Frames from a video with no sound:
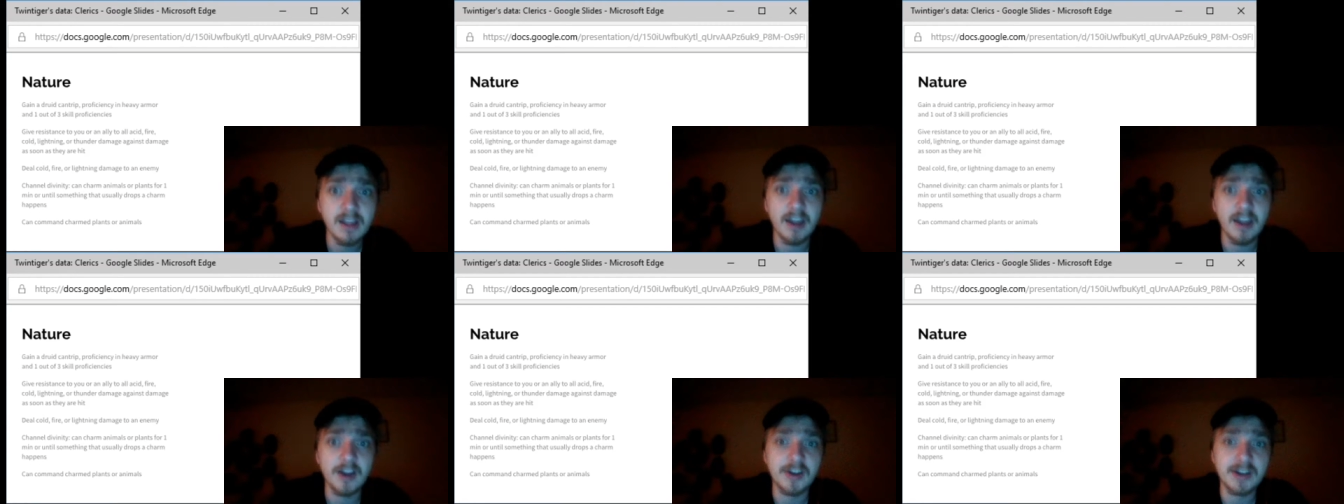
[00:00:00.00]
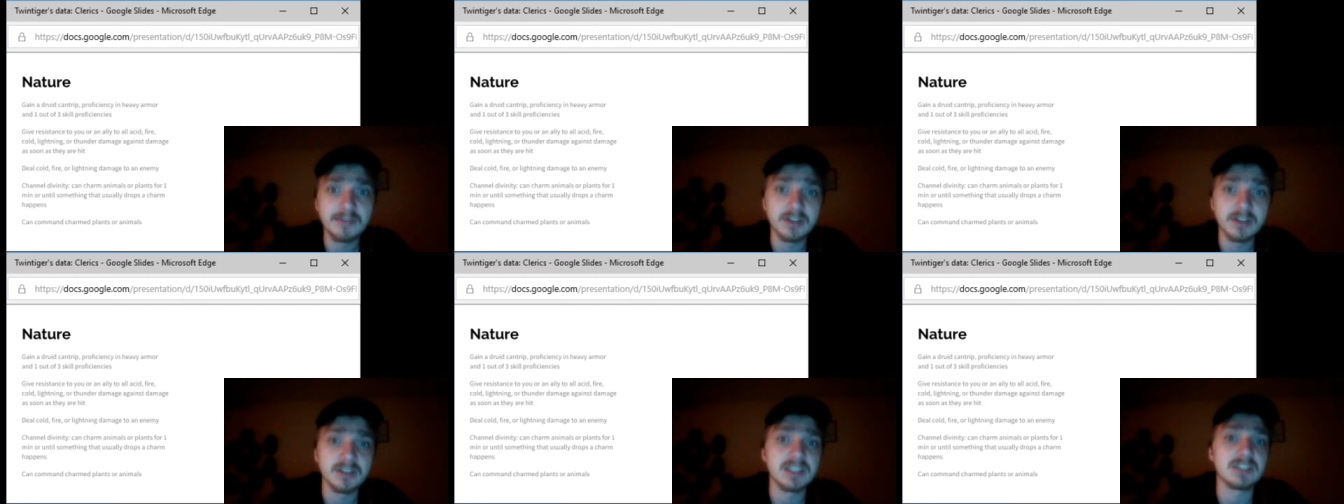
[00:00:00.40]

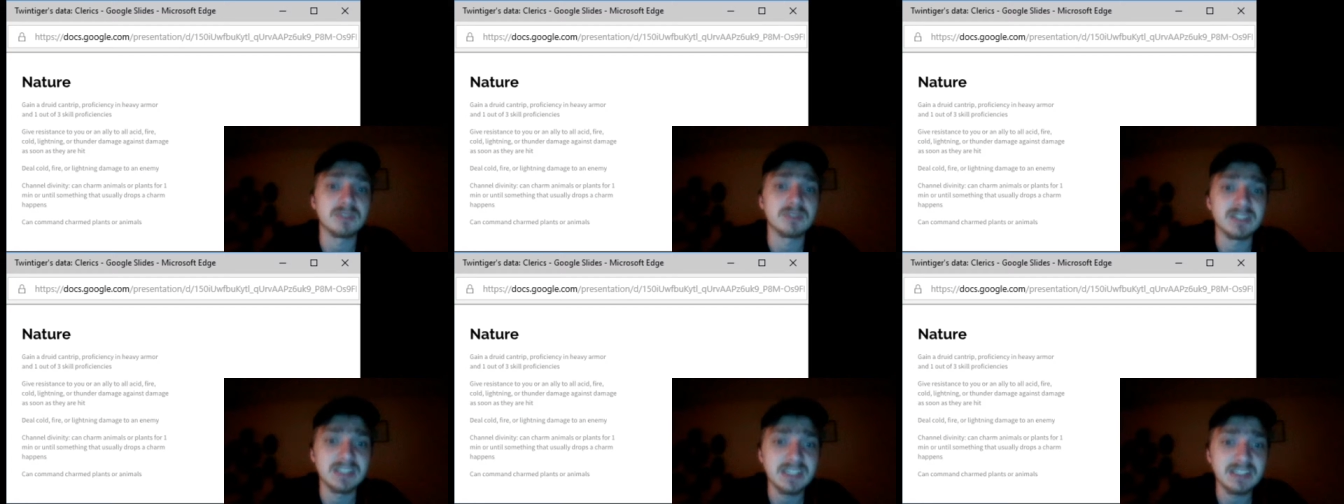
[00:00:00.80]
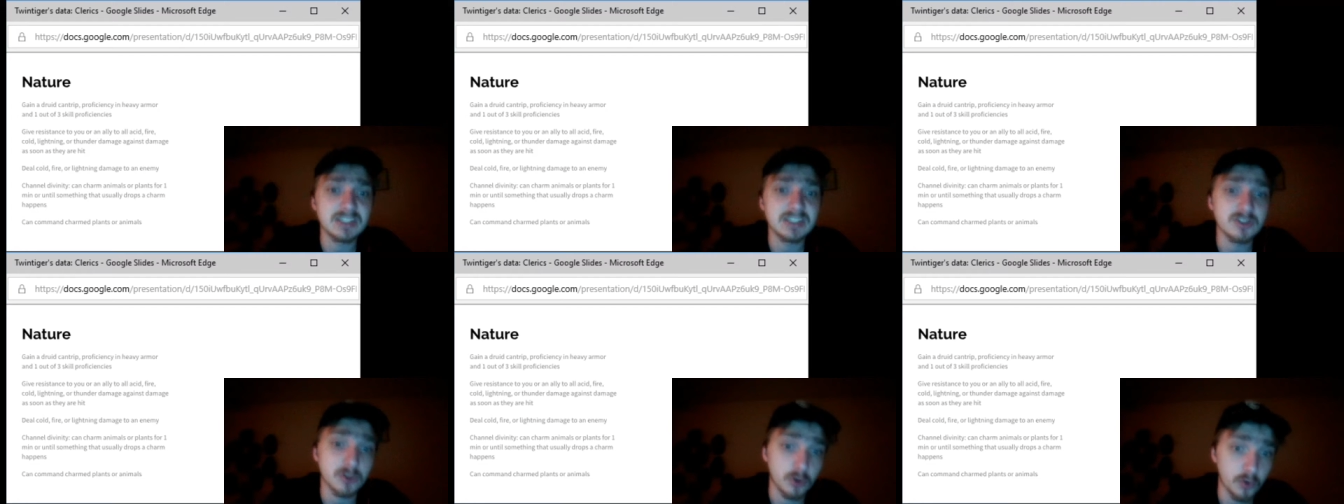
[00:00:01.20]
However, this
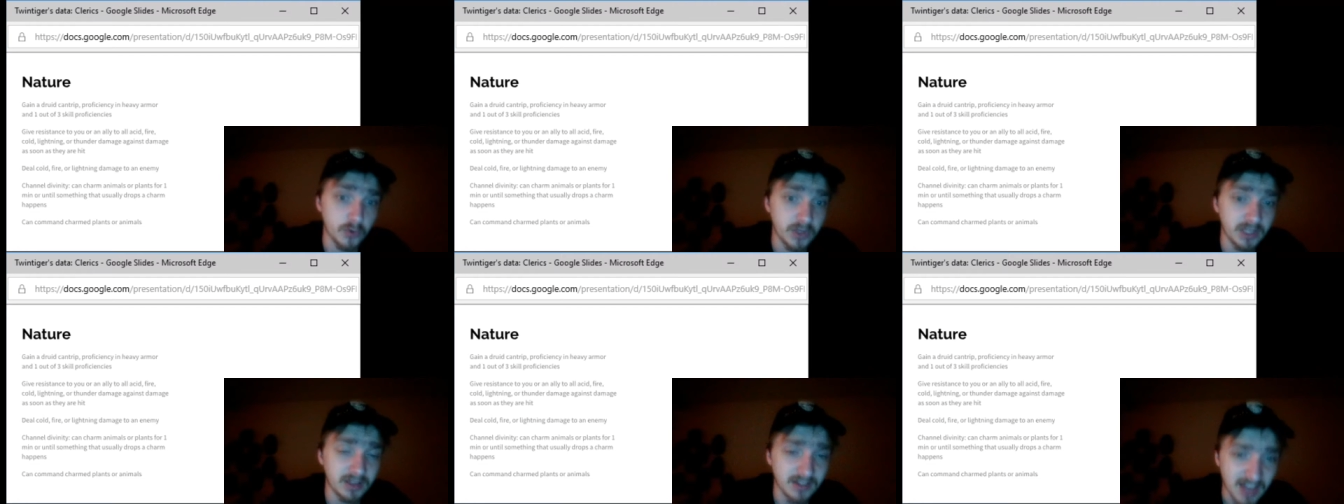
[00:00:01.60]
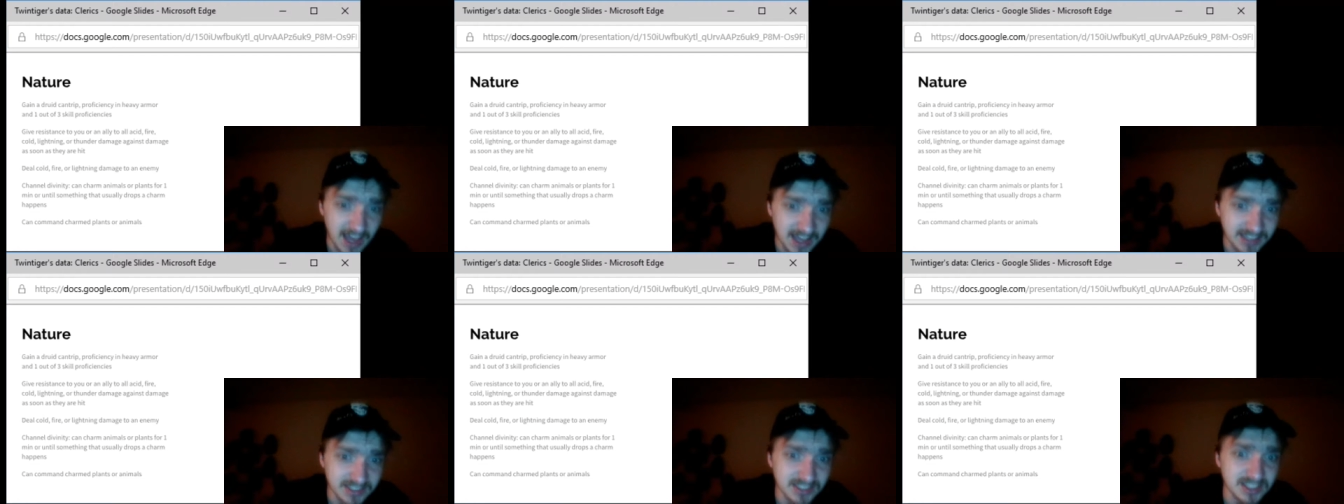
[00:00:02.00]
resistance only
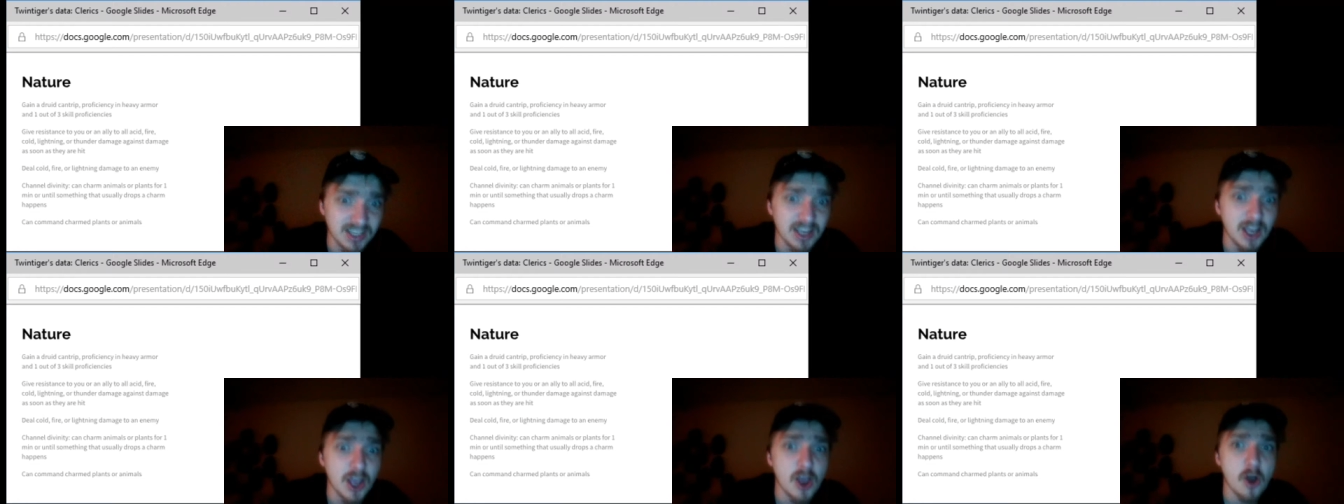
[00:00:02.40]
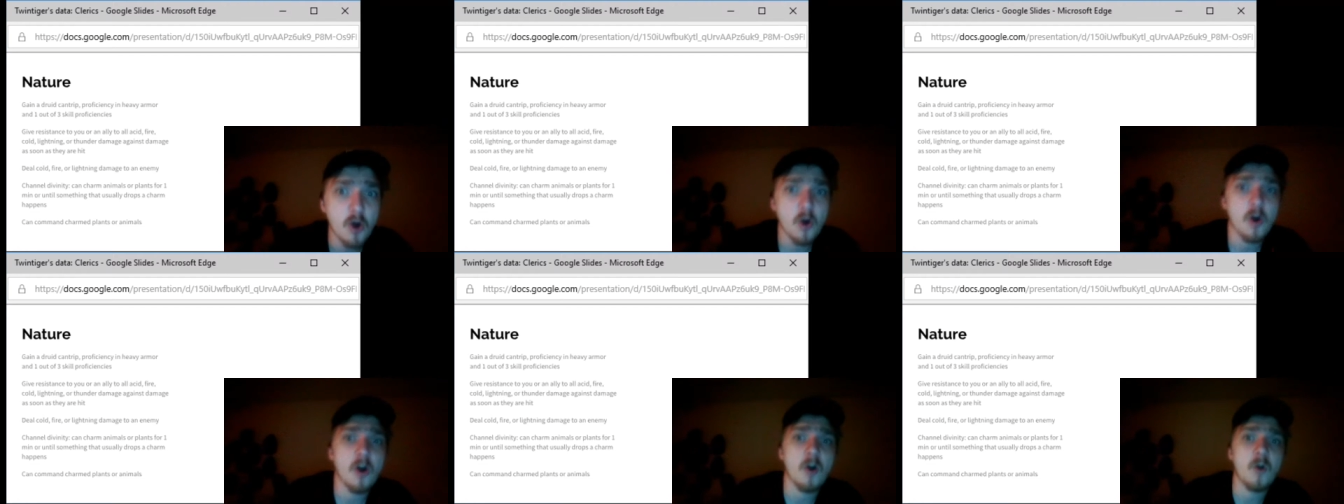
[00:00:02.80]
lasts
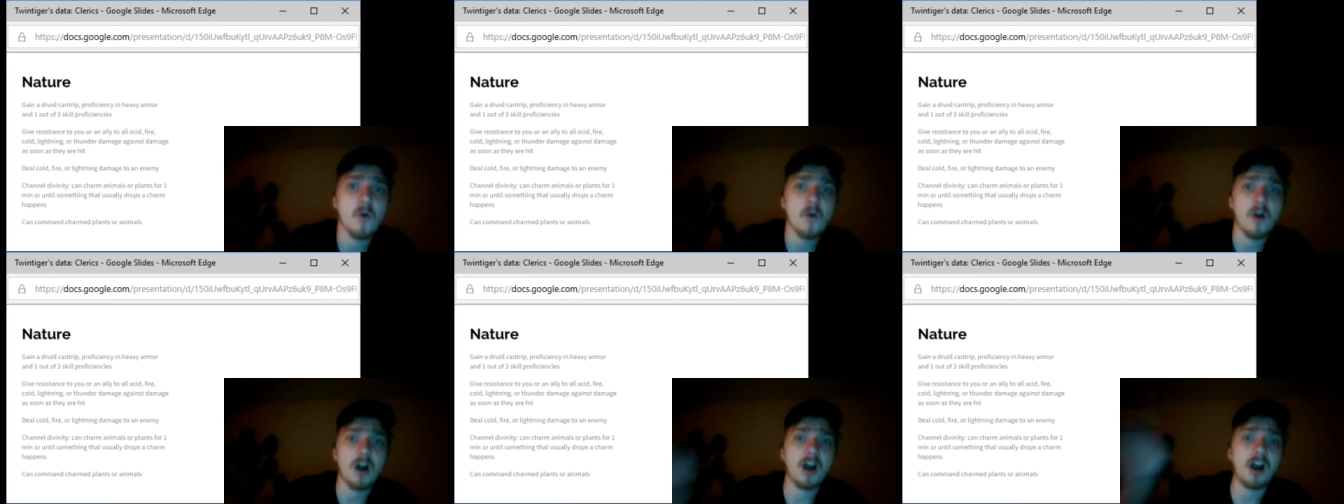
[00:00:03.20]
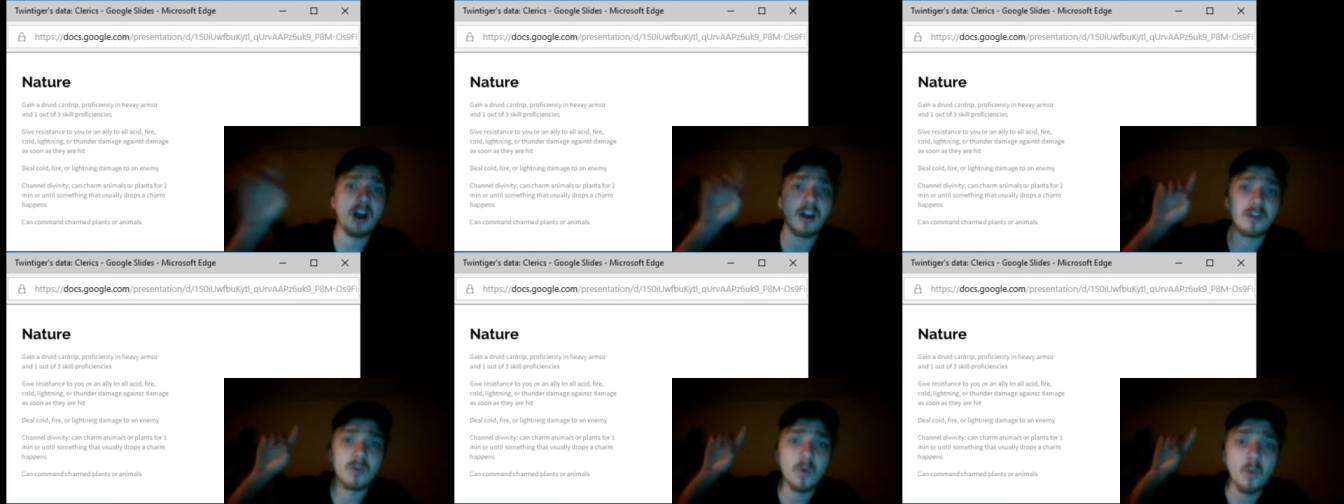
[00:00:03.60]

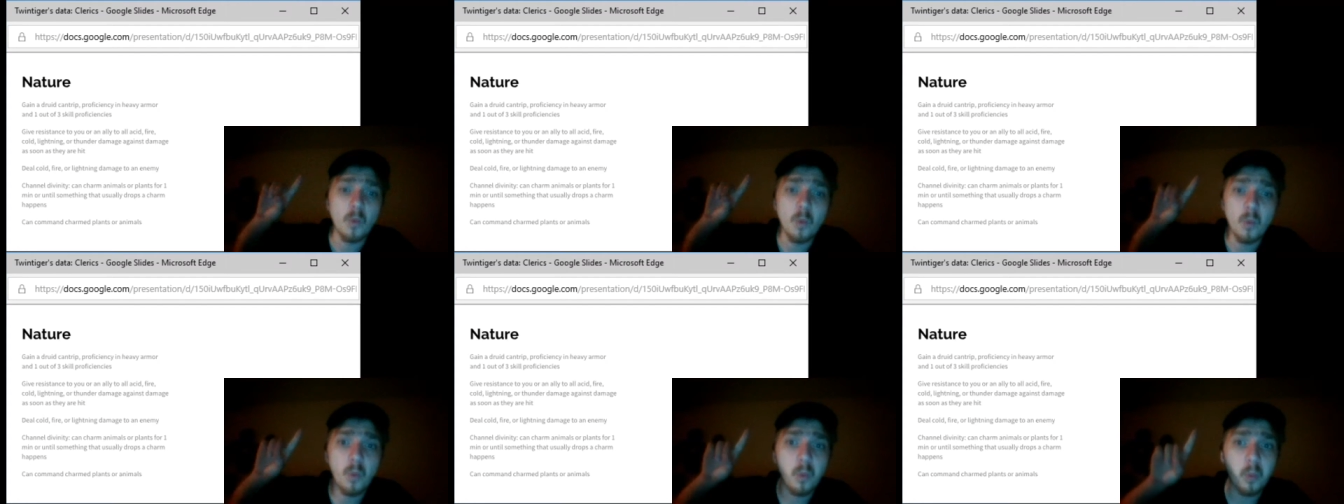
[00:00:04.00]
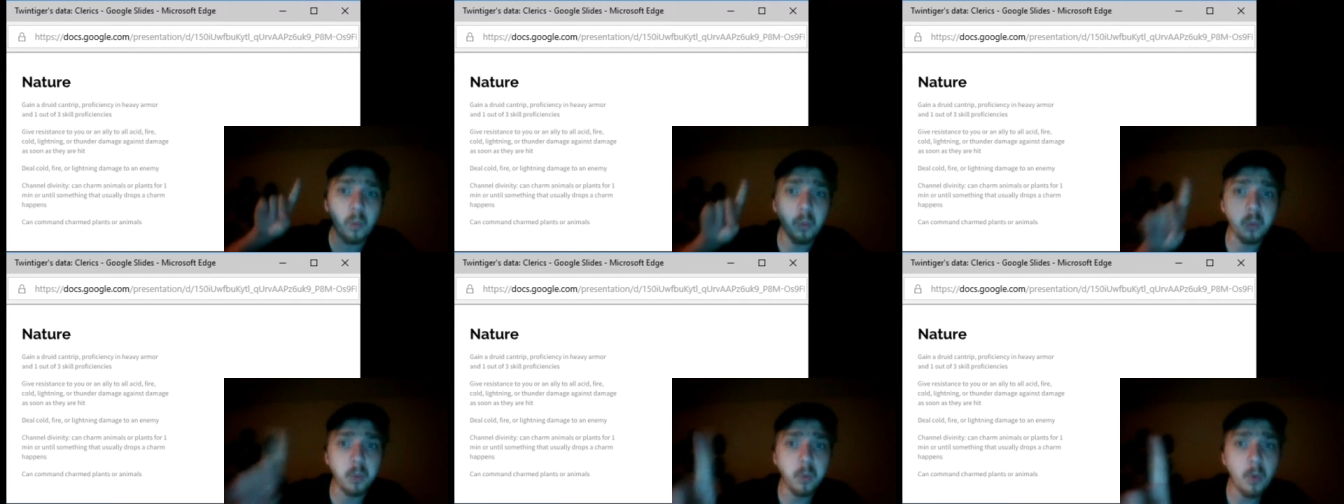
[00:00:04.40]
on
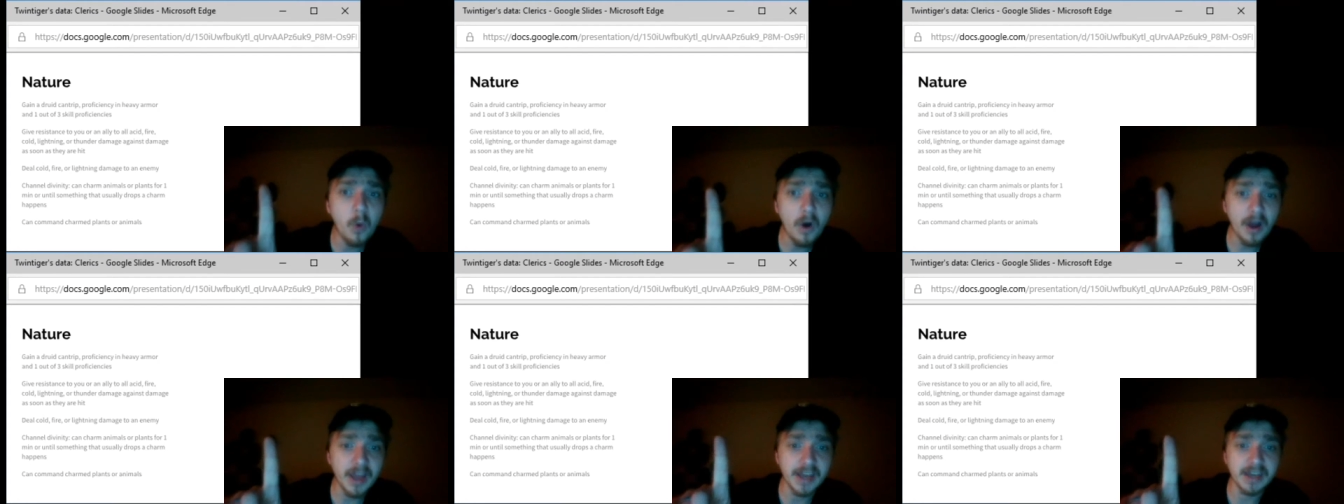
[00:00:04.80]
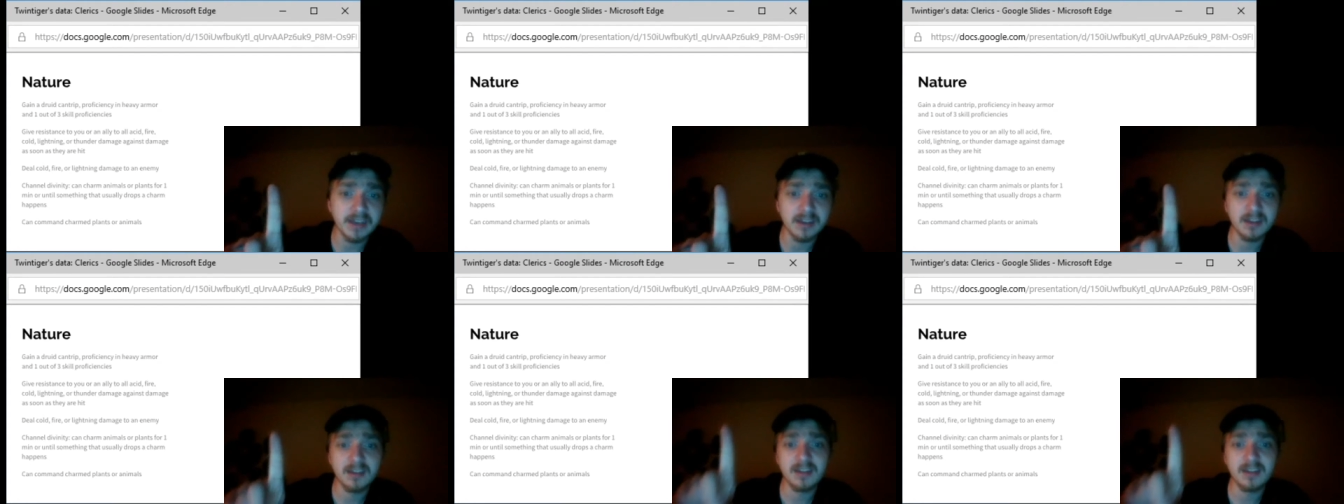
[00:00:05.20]
one